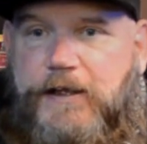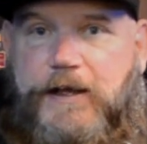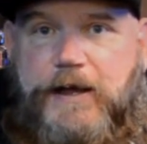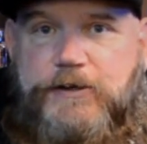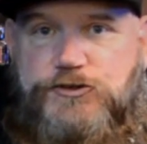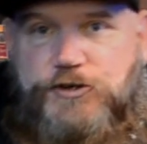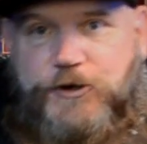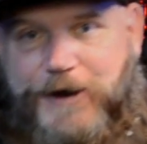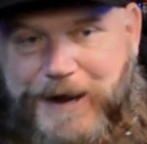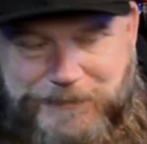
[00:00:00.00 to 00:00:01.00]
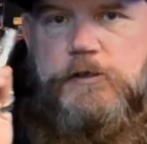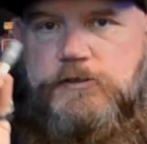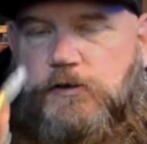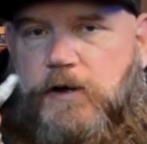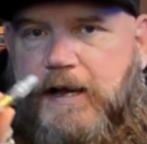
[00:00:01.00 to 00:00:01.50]
I dropped.
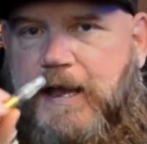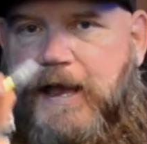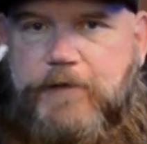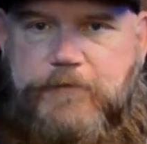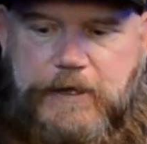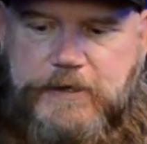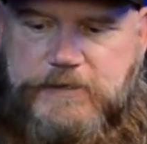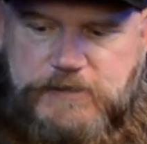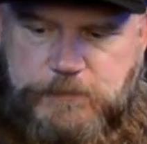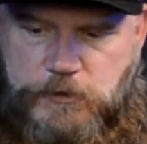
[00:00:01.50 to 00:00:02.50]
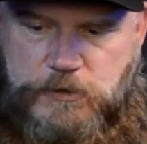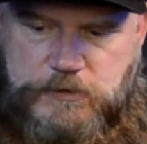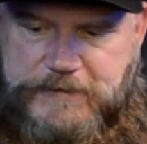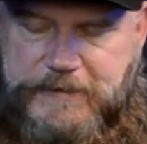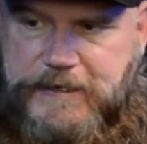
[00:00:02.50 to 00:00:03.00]
So I have a
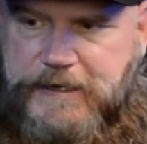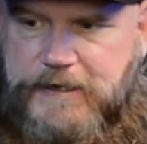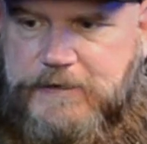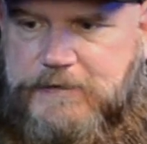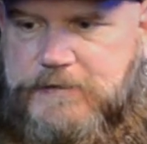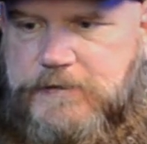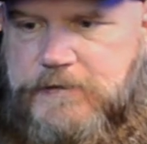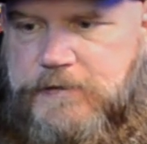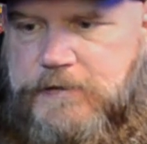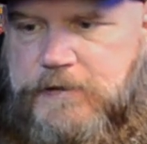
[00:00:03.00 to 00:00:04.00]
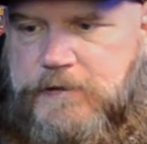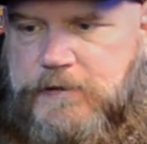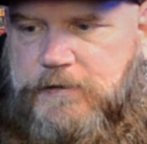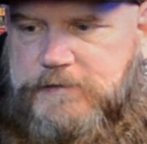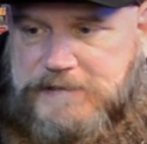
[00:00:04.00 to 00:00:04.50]
small decant
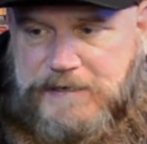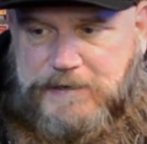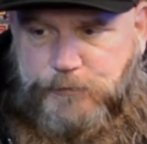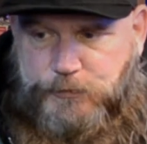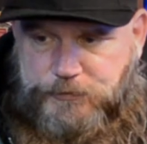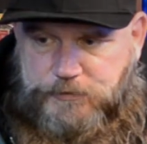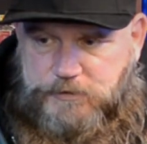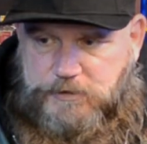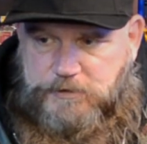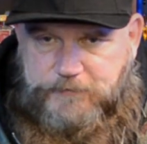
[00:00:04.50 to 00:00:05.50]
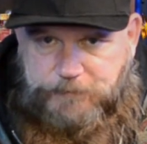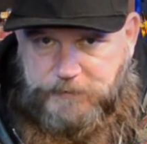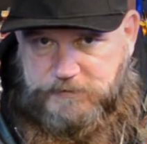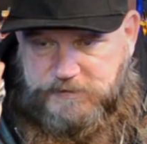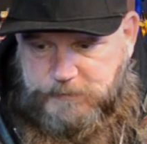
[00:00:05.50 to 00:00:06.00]
sample of
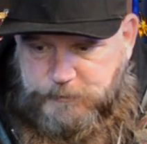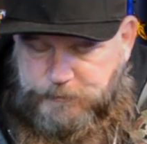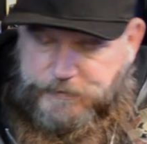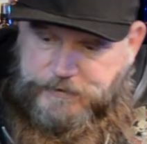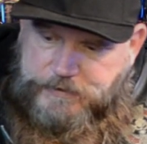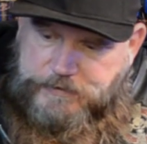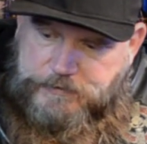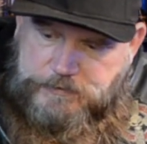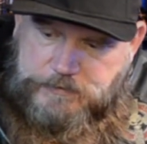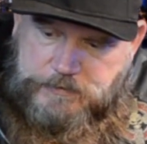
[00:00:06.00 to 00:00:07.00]
Millesime Imperial.